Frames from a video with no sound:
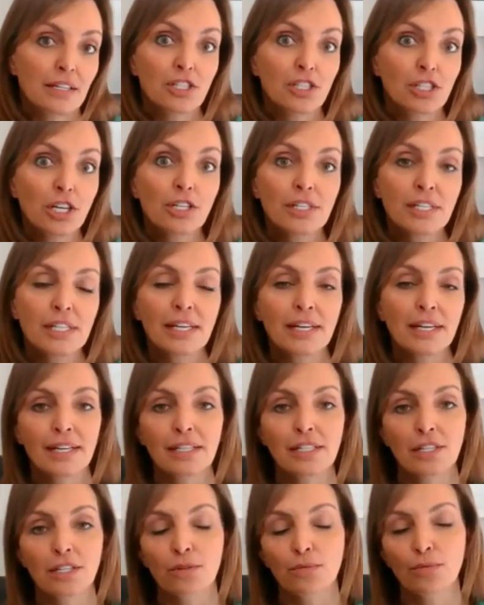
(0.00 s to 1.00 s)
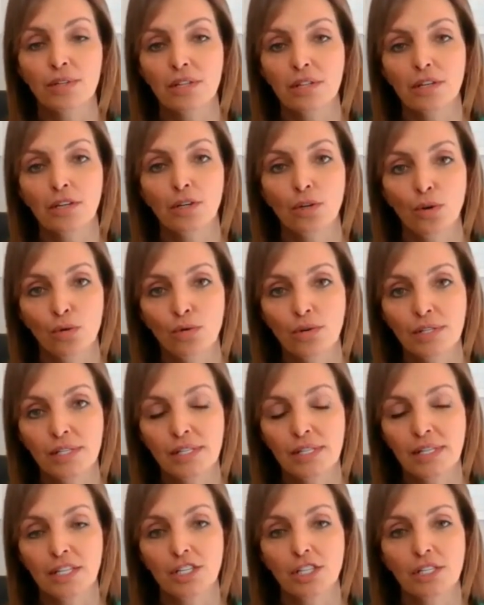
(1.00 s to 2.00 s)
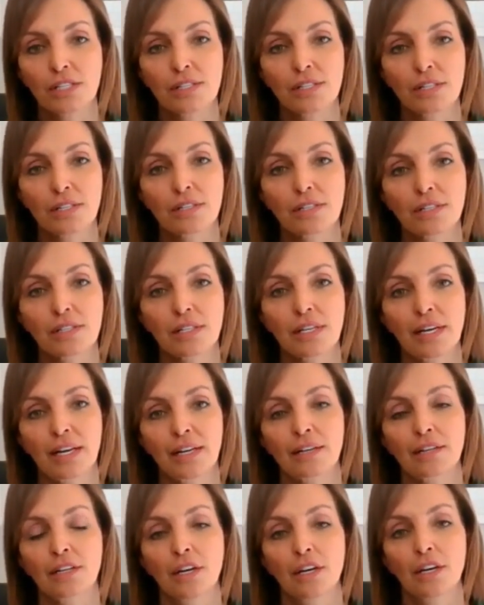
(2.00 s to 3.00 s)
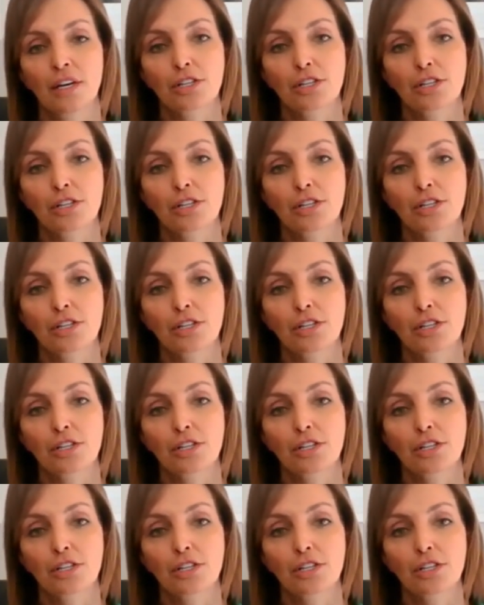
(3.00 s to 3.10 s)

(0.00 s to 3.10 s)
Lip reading: associated with a cause such as this and